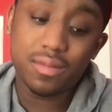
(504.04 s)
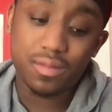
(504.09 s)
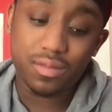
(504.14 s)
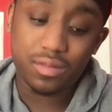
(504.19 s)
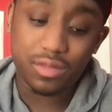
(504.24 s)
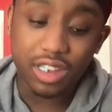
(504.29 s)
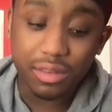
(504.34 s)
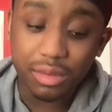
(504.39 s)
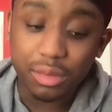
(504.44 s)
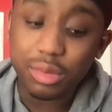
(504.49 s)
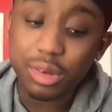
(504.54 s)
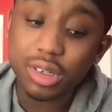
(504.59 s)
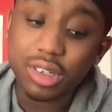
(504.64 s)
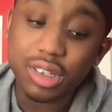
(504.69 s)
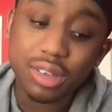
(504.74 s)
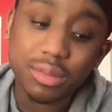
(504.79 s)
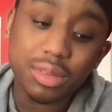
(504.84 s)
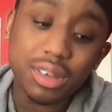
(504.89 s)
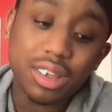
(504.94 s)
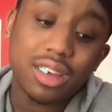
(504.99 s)
Devin
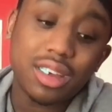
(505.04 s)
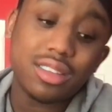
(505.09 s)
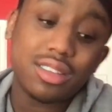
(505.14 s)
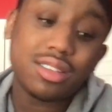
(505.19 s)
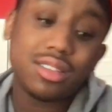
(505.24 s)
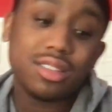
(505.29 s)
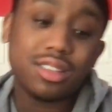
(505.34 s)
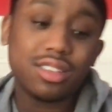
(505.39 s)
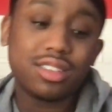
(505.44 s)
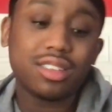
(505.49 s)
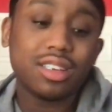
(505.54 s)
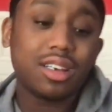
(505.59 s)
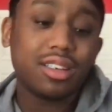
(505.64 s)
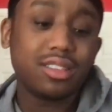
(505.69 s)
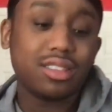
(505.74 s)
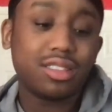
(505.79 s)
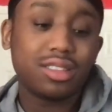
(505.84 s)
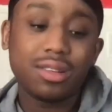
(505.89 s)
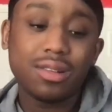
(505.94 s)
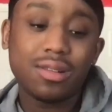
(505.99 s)
Booker. Because the
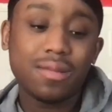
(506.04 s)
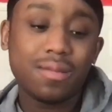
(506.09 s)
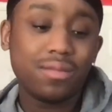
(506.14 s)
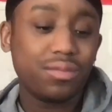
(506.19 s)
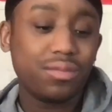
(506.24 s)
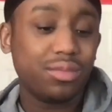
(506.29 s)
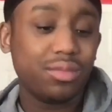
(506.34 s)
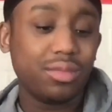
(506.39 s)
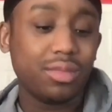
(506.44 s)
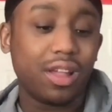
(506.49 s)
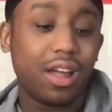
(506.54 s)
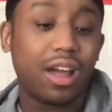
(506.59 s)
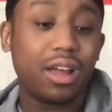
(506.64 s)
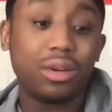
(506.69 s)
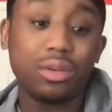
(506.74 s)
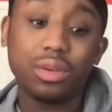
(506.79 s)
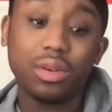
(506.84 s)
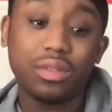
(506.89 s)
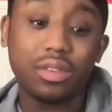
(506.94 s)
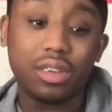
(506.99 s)
Suns, I
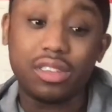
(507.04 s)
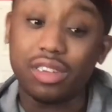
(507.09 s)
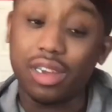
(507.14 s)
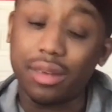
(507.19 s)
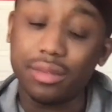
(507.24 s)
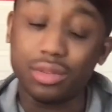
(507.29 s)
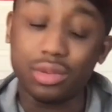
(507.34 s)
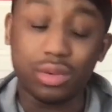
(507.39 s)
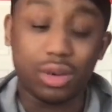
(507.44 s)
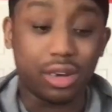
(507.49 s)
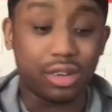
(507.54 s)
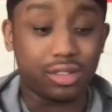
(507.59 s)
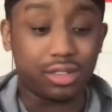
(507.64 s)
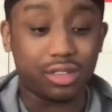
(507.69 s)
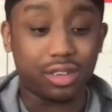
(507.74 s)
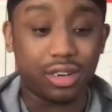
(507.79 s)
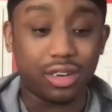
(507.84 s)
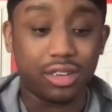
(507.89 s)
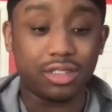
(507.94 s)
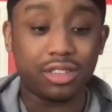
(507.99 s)
don't know if they should have 2
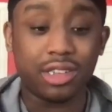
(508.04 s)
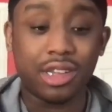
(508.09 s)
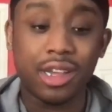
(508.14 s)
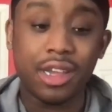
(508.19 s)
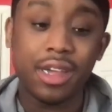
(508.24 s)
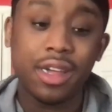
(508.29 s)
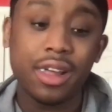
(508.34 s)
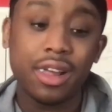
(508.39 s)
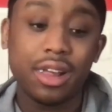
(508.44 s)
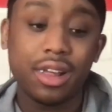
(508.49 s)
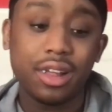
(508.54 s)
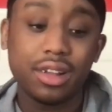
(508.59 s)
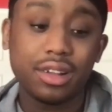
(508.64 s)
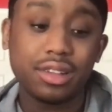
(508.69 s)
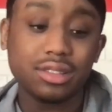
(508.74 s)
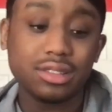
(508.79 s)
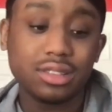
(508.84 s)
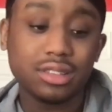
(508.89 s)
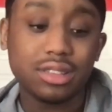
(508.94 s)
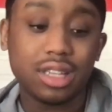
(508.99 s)
all-stars.
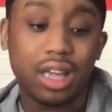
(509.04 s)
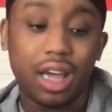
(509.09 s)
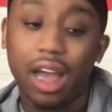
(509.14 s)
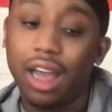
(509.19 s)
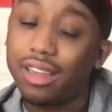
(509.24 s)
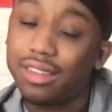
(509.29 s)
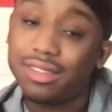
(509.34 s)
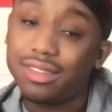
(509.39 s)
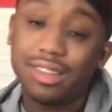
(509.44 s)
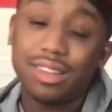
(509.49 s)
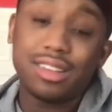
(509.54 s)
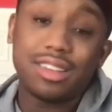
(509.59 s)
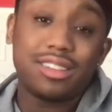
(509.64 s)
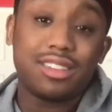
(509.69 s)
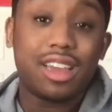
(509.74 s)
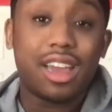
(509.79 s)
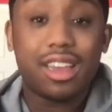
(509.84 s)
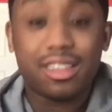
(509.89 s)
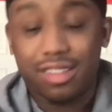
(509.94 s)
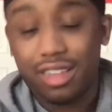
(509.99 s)
I said the
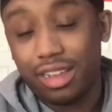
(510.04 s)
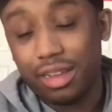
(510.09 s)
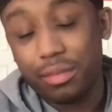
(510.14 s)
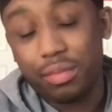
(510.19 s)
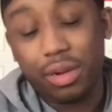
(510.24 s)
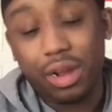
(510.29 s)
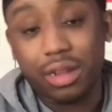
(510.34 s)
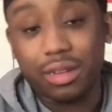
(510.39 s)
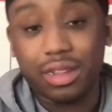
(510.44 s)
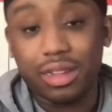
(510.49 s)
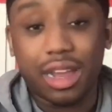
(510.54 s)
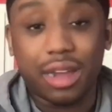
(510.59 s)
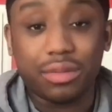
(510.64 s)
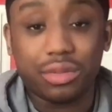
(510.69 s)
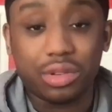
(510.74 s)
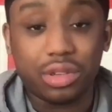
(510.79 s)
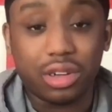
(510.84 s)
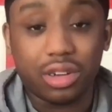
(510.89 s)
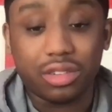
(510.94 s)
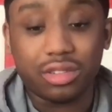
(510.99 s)
Jazz, they can probably have
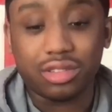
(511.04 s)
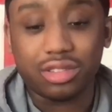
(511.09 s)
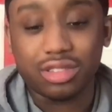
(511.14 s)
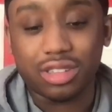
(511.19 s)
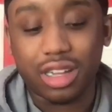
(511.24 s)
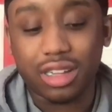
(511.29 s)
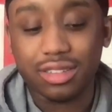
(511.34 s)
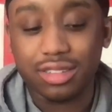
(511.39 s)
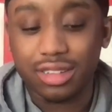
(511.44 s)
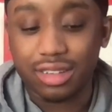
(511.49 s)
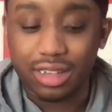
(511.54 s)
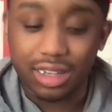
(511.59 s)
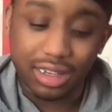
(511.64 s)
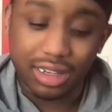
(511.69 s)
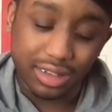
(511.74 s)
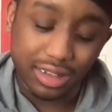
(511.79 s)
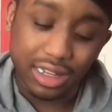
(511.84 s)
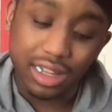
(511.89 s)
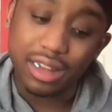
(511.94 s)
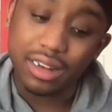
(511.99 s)
3 all-stars. I said
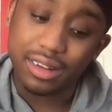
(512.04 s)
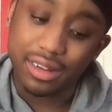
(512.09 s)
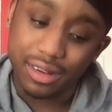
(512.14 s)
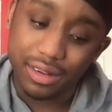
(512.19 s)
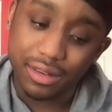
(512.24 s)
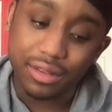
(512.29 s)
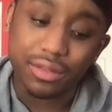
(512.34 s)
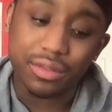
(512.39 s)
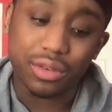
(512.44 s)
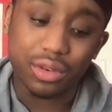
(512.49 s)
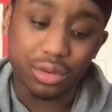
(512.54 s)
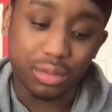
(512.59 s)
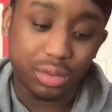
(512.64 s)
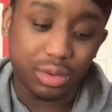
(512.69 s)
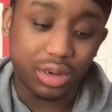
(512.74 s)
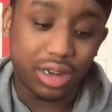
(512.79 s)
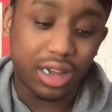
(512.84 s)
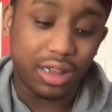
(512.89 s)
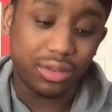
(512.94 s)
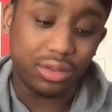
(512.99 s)
they're affordable
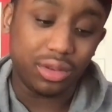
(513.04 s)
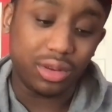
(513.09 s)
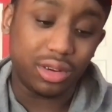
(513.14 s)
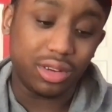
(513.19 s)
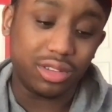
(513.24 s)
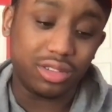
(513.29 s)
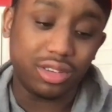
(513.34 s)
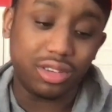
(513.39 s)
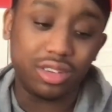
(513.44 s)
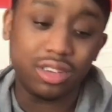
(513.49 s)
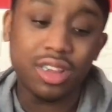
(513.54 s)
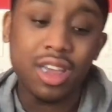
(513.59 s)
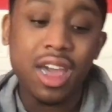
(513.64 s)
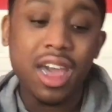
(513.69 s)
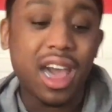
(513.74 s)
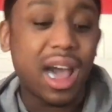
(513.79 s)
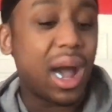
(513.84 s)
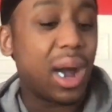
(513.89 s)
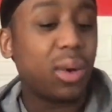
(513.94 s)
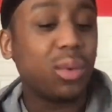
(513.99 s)
to have 3 all-stars.
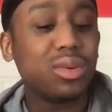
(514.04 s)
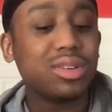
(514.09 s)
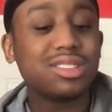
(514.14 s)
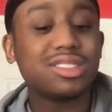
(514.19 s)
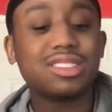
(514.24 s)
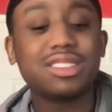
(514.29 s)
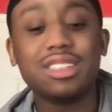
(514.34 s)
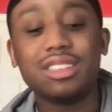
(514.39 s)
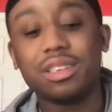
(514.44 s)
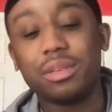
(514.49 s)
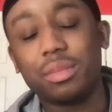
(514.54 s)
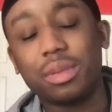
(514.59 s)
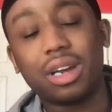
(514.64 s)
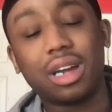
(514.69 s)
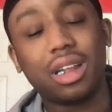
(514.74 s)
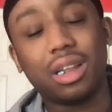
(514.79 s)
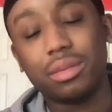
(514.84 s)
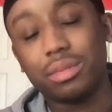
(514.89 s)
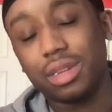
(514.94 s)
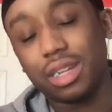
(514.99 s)
I wish CJ
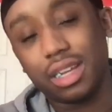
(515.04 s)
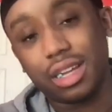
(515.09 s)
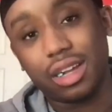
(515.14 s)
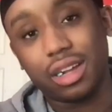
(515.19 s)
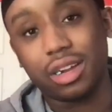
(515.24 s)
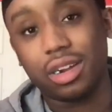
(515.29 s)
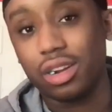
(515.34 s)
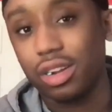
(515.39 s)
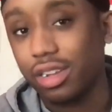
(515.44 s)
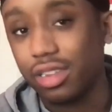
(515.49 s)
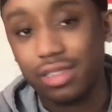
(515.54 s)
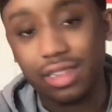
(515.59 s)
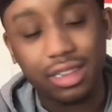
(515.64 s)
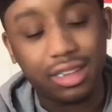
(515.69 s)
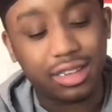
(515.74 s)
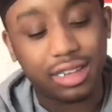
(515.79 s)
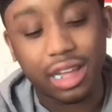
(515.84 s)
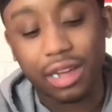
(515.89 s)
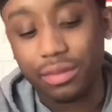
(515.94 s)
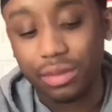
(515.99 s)
McCollum didn't get hurt because he
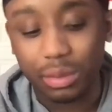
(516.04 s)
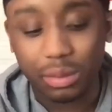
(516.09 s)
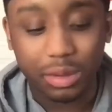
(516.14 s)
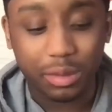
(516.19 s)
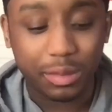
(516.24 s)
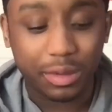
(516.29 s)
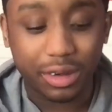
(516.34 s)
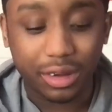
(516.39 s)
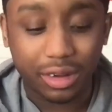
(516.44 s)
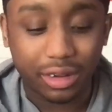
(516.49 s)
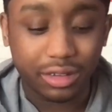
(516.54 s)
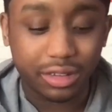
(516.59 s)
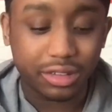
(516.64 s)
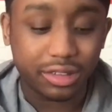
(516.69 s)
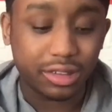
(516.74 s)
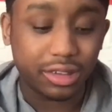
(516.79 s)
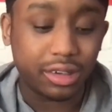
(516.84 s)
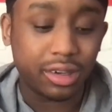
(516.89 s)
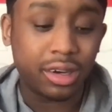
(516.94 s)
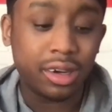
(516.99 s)
definitely would have been an
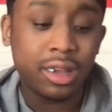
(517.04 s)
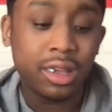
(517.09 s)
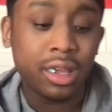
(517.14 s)
all-star.